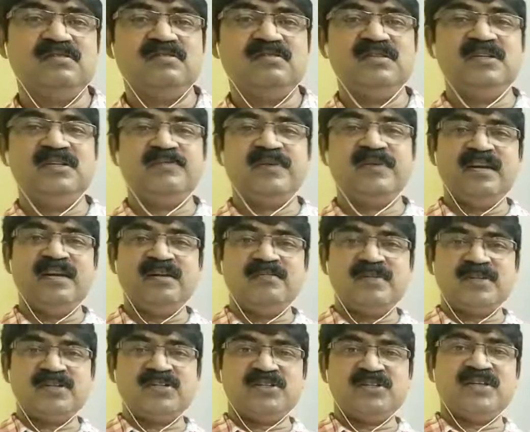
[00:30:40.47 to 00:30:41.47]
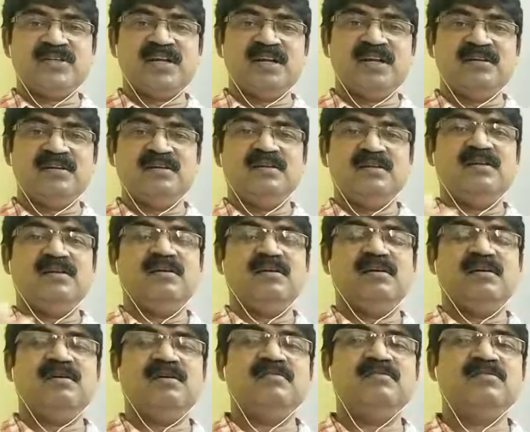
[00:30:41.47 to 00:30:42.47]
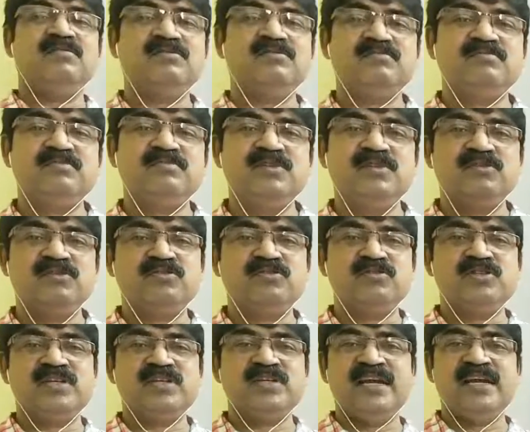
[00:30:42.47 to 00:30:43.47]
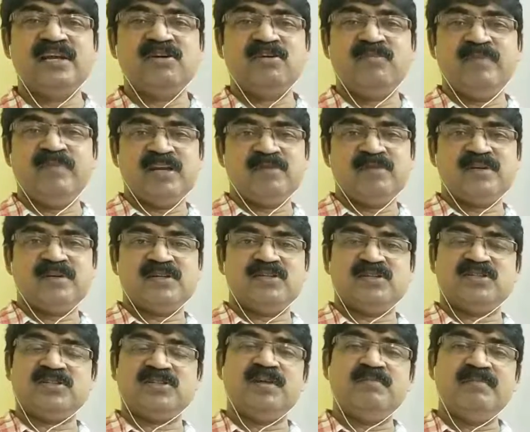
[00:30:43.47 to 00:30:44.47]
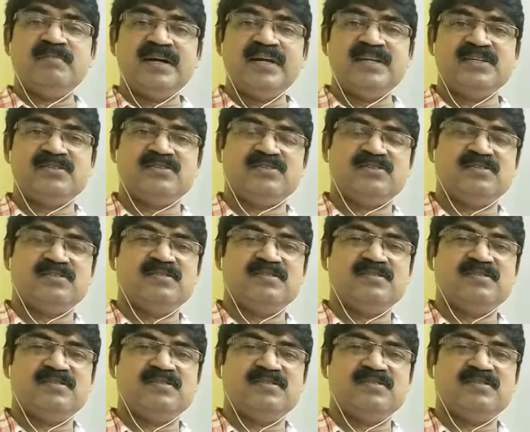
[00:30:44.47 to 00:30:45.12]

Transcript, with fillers: different infrastructural, uh, your social and economic infrastructural bodies,